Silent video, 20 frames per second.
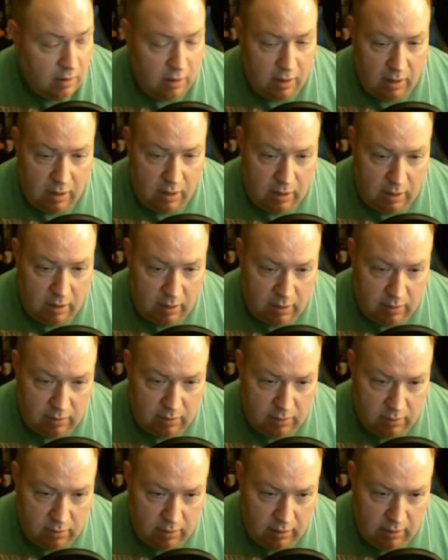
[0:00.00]

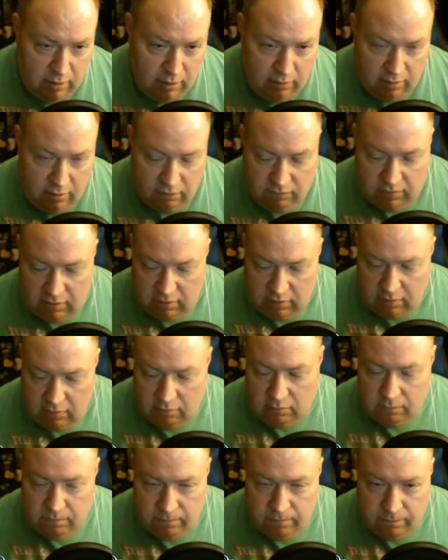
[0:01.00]
And in that
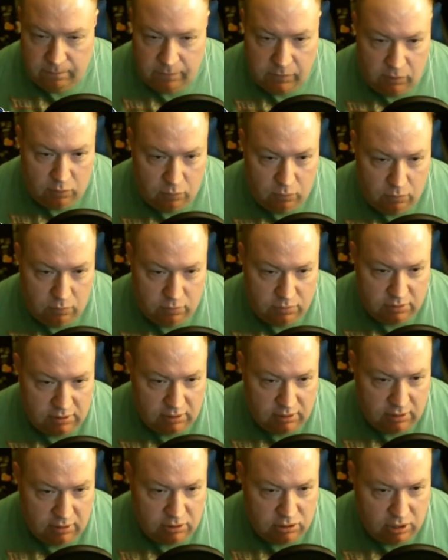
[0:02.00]
video, you will
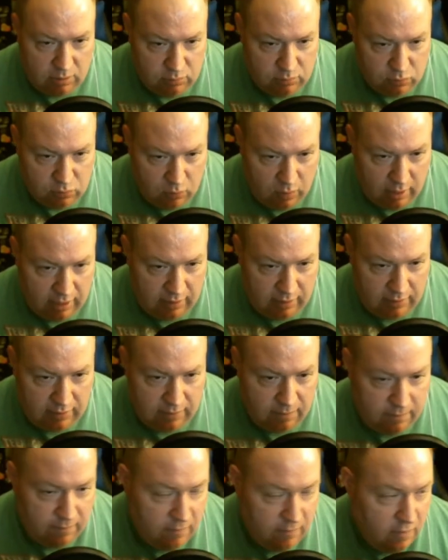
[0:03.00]
see James White,
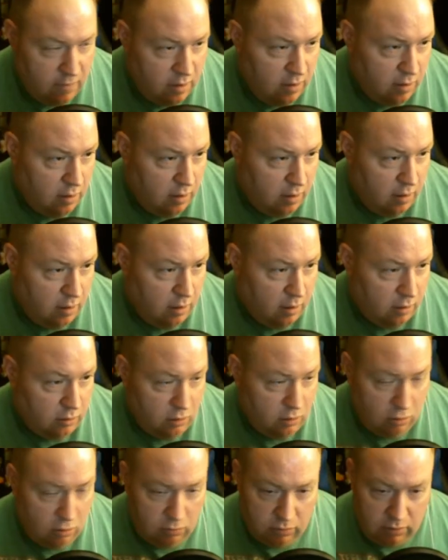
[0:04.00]

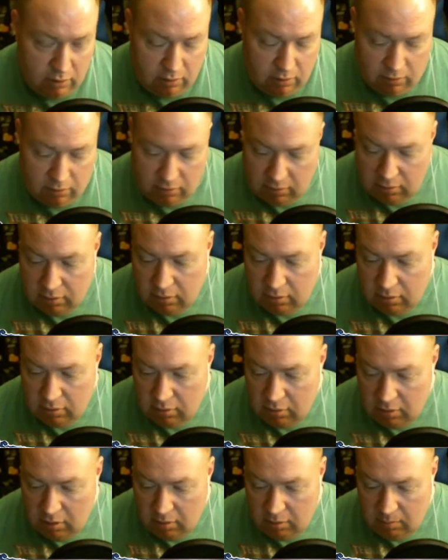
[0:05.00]
along with another
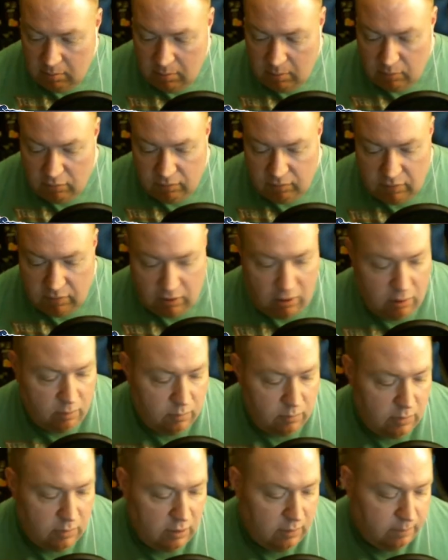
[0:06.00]
member of the
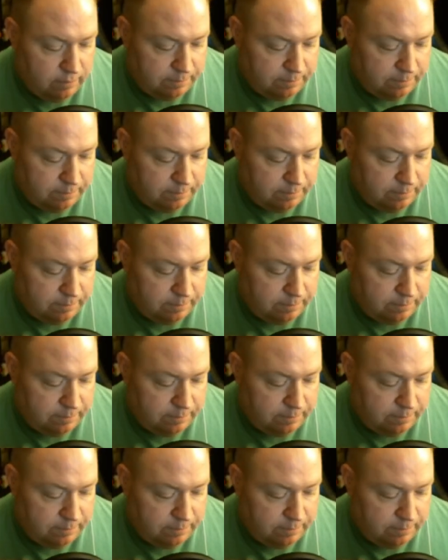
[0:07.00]
company,